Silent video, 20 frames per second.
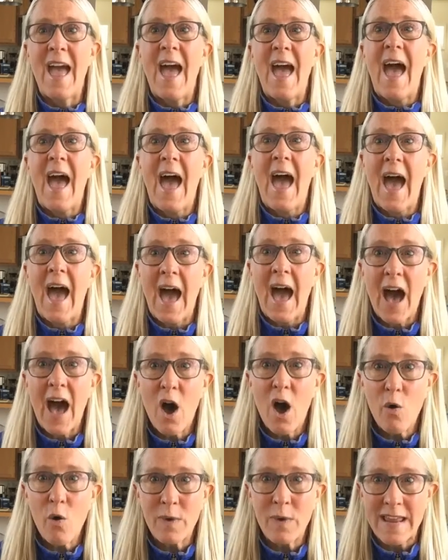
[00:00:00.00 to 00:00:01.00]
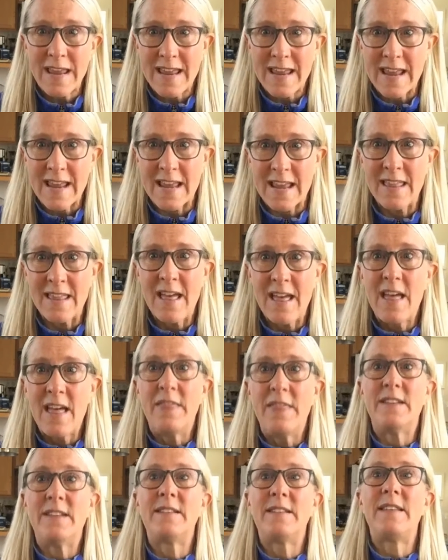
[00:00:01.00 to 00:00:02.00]
how we eat,
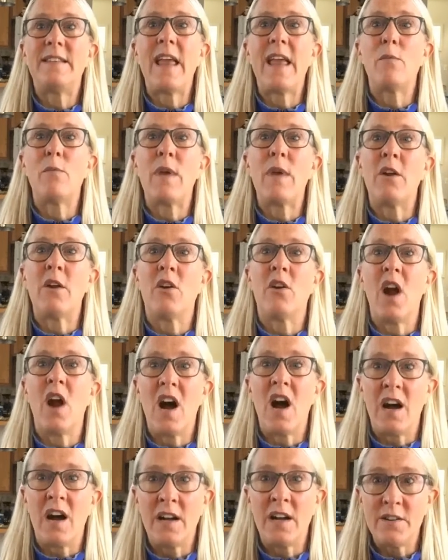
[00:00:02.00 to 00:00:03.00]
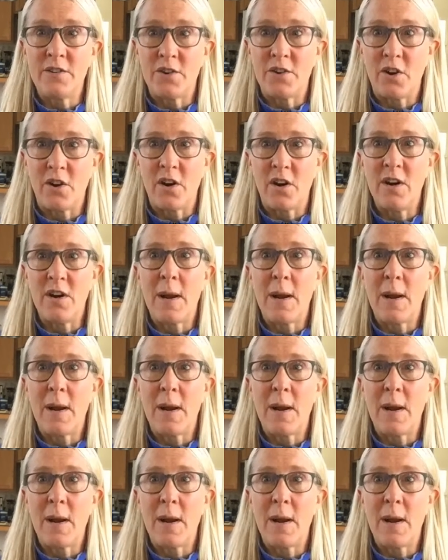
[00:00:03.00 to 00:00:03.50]
the state we are under